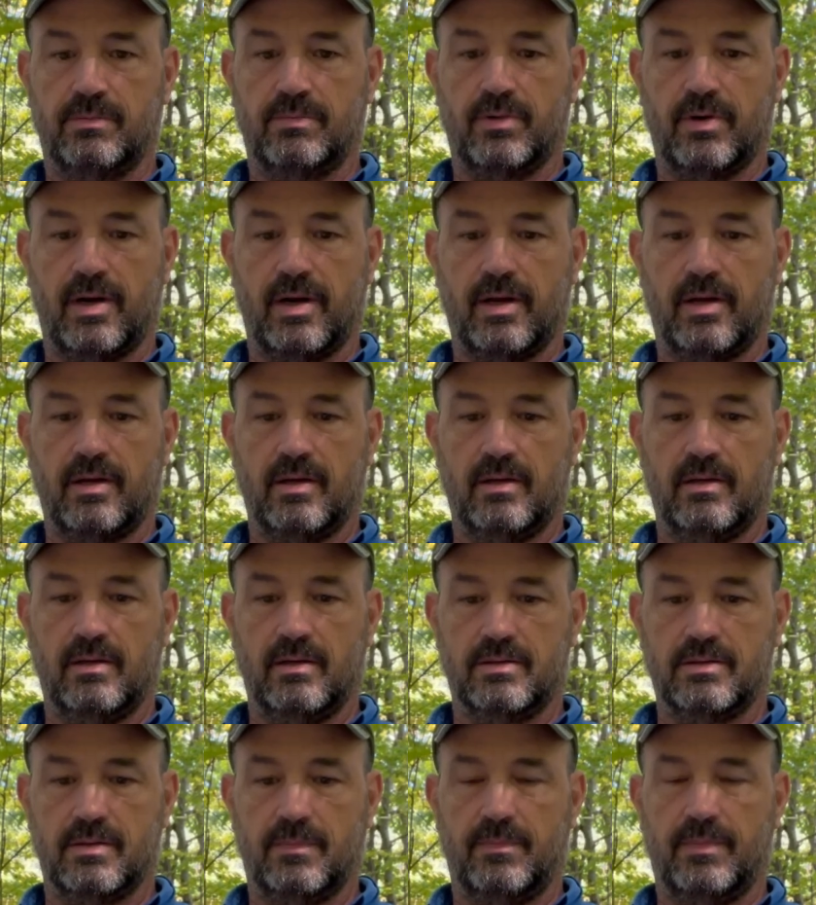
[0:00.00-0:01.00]
break.
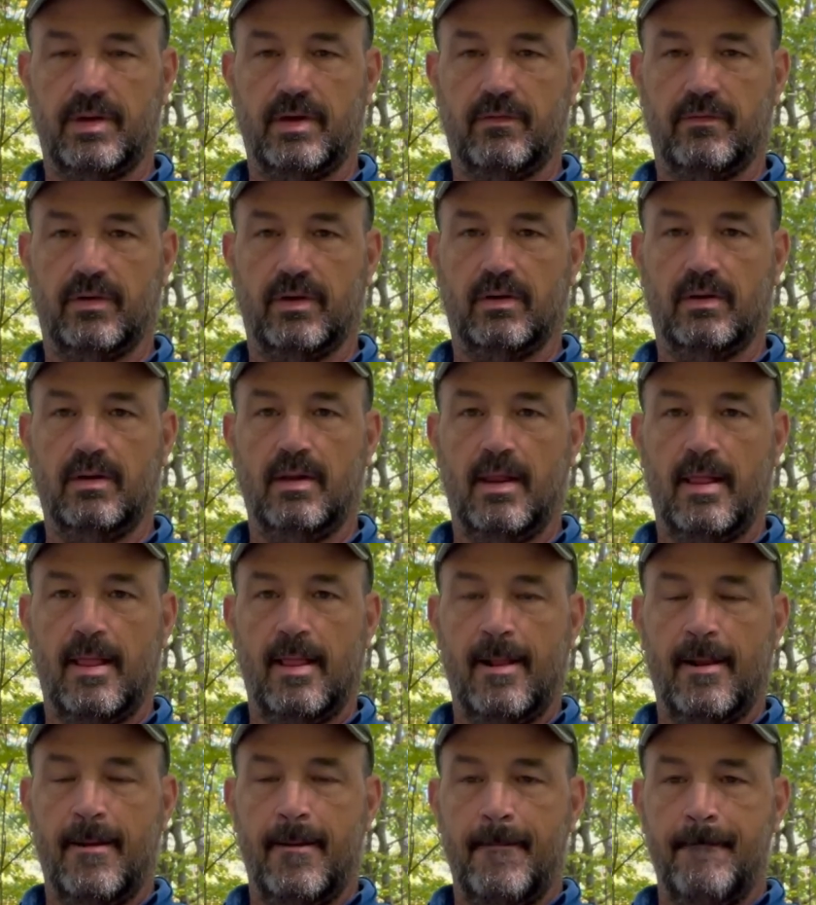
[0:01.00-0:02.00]
It's a bit of a
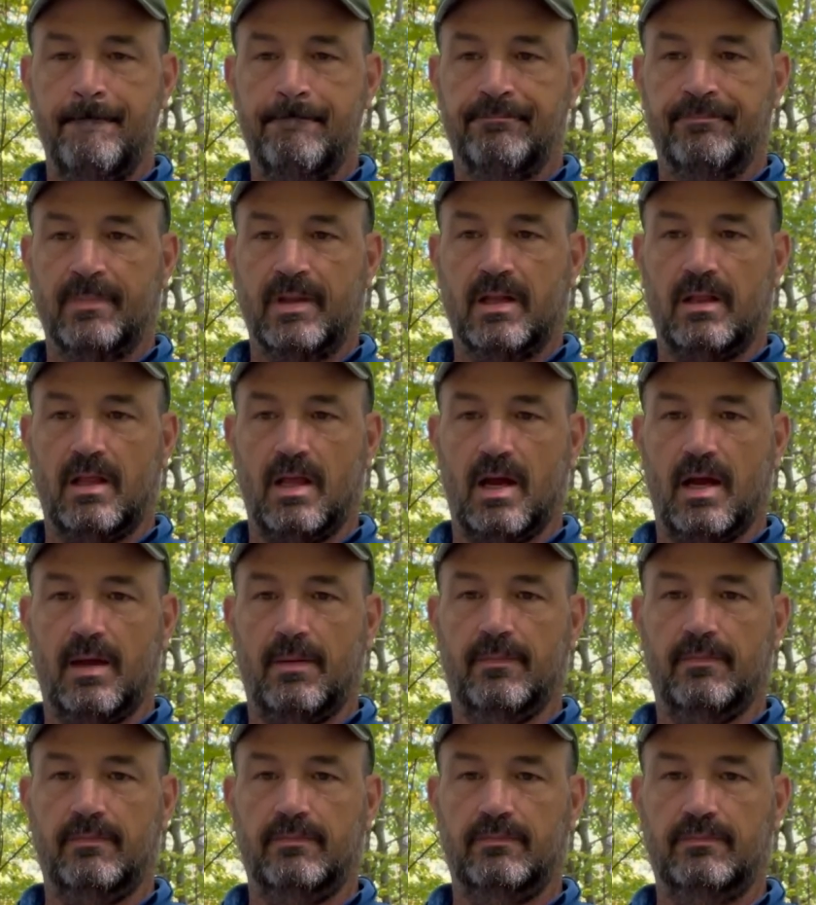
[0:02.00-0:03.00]

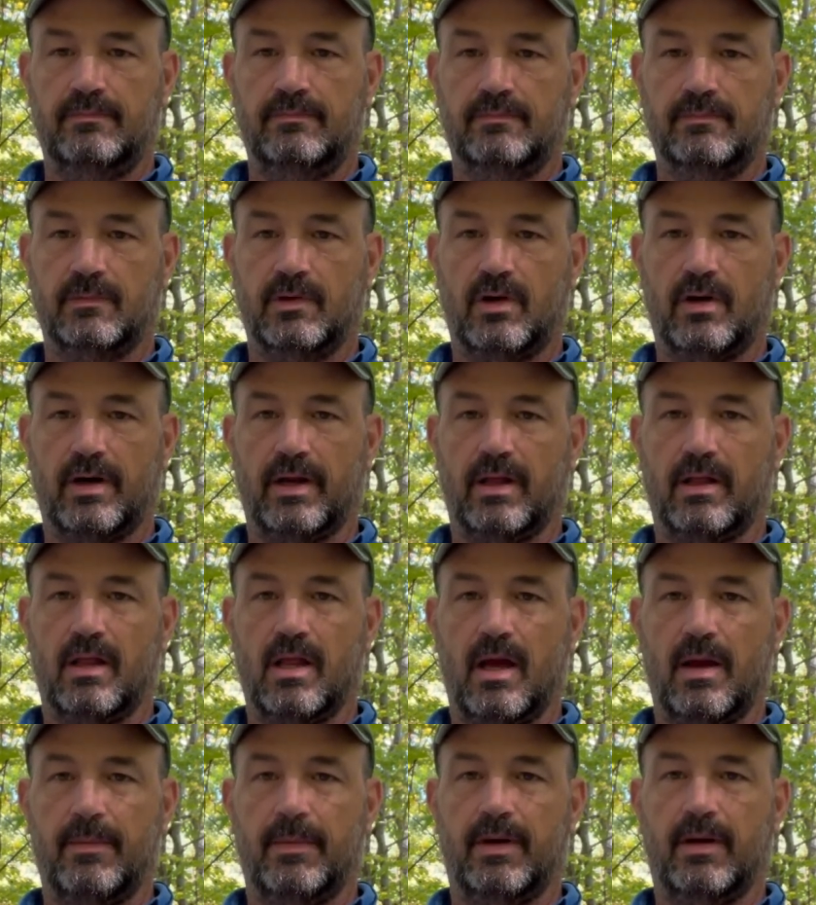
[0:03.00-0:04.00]
climb. You're already
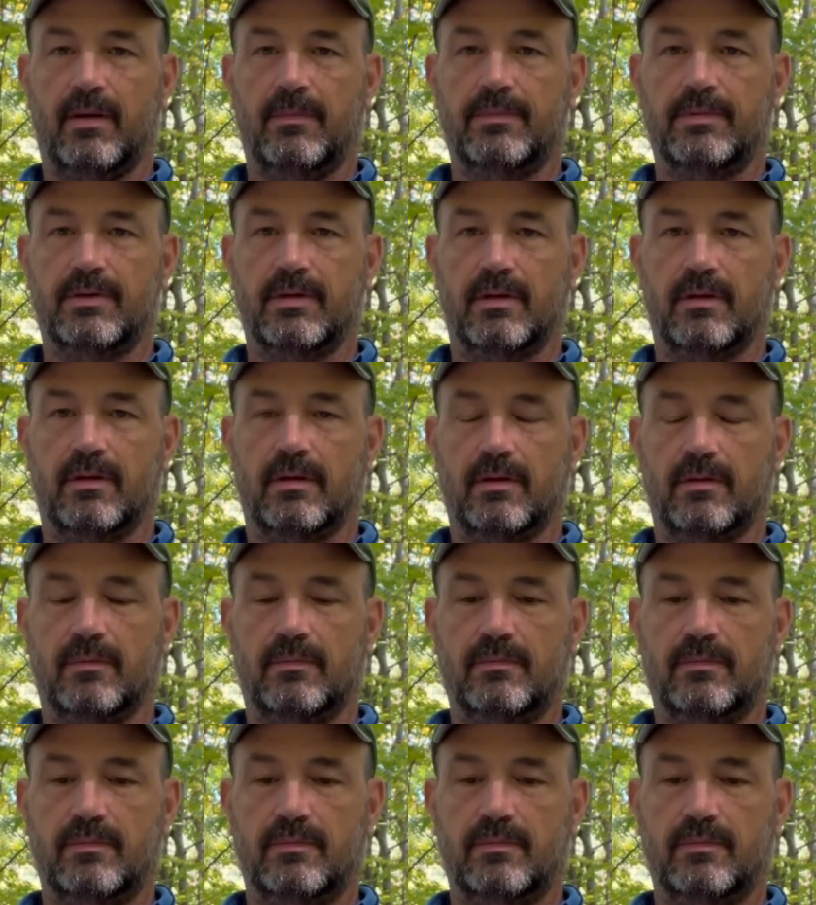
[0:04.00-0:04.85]
climbing up to the